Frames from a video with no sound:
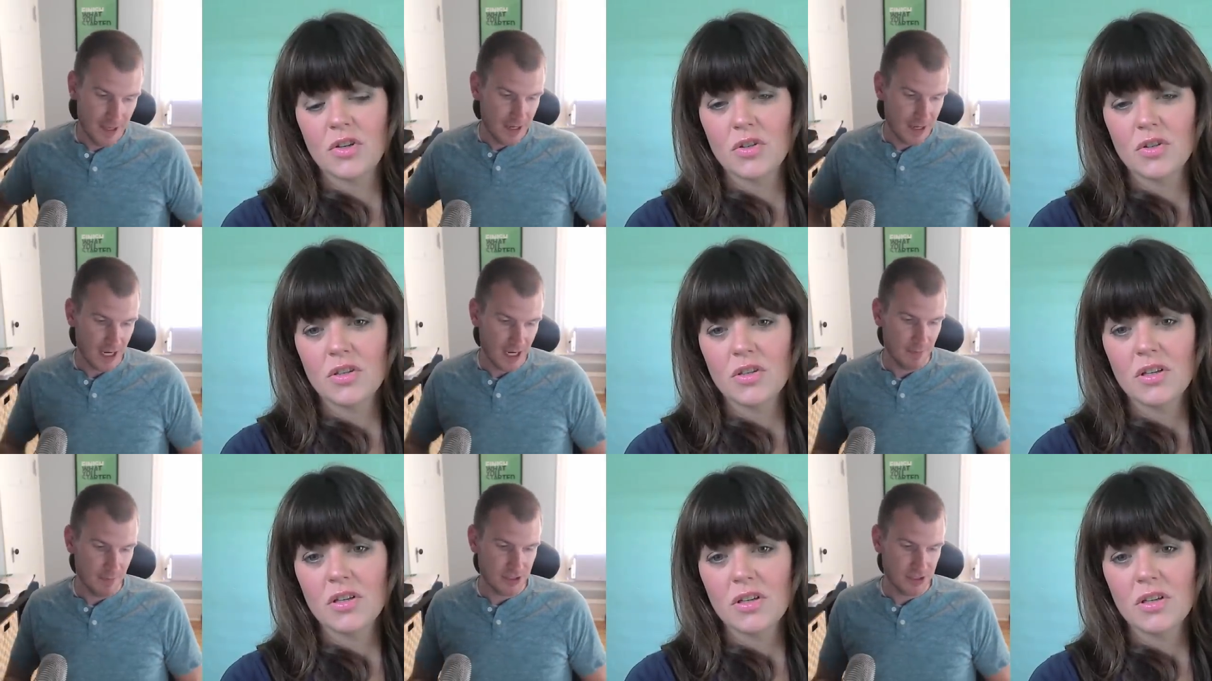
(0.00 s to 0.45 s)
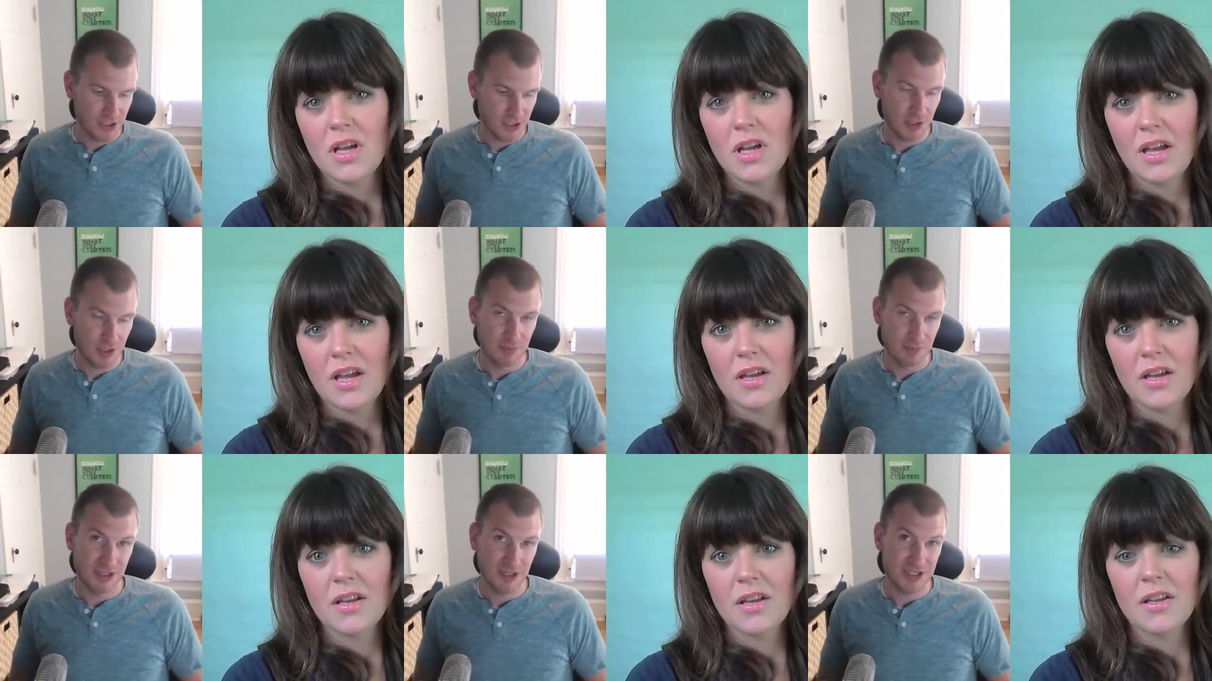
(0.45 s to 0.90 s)
Speaker 1: Um, it's a good
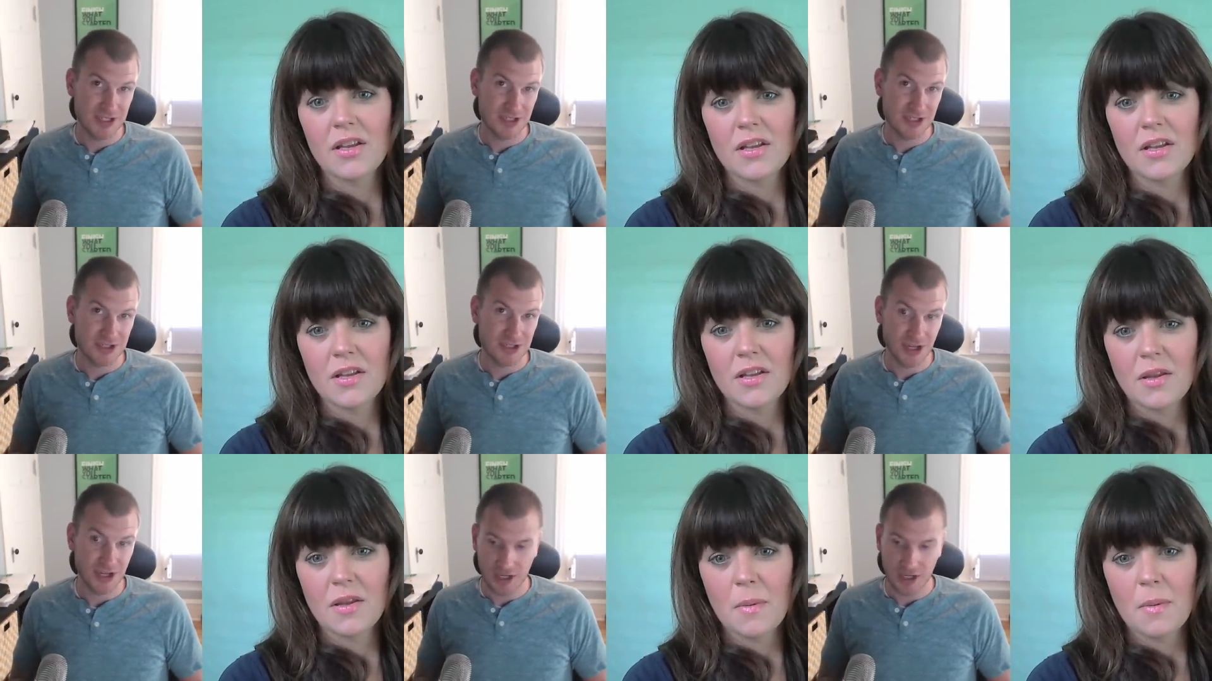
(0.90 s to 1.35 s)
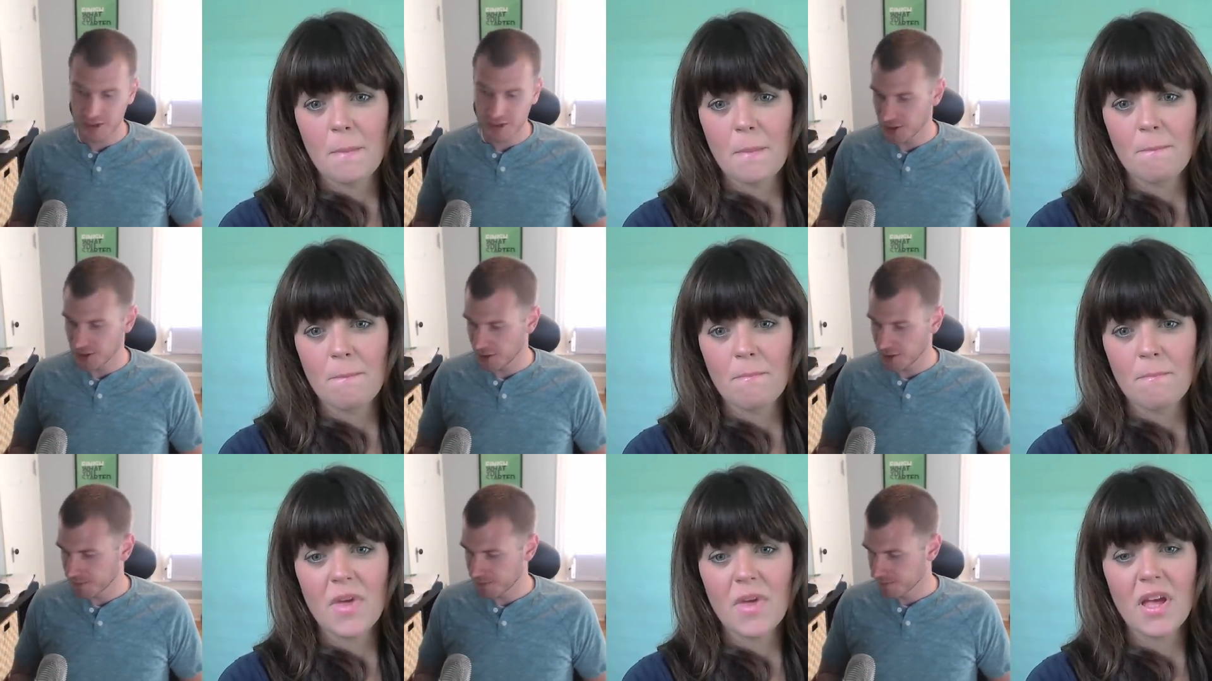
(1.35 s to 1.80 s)
place to start.
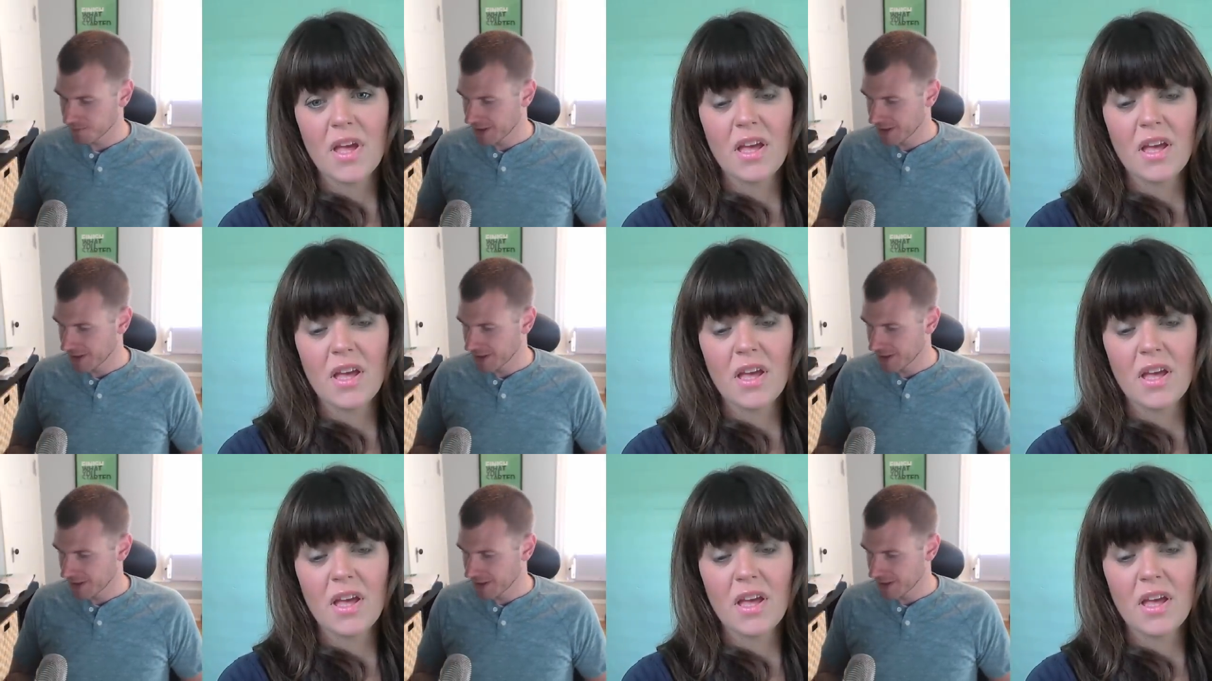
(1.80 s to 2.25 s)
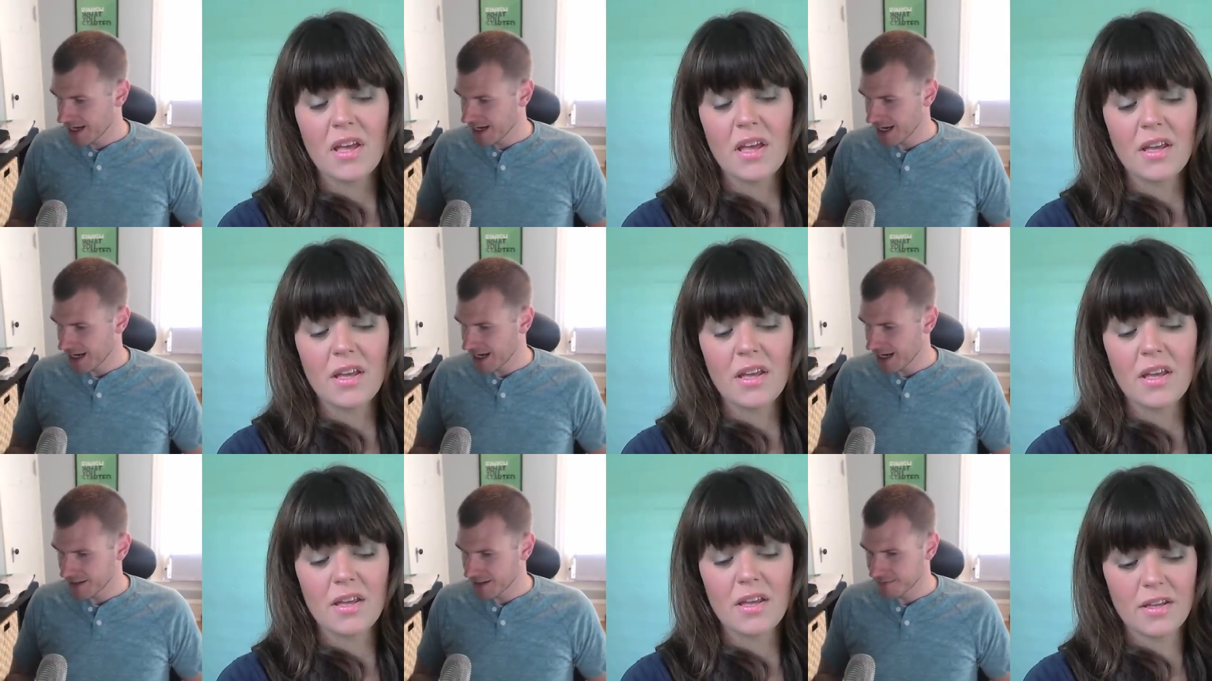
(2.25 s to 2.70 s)
So,
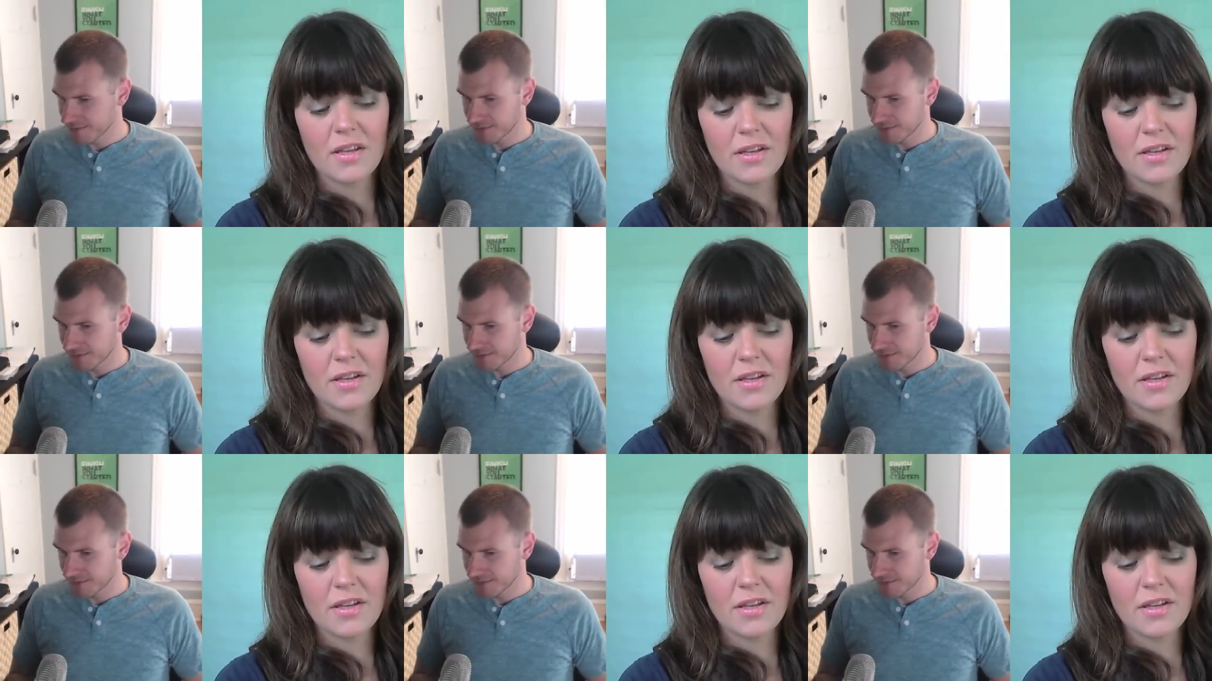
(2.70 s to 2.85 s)
um,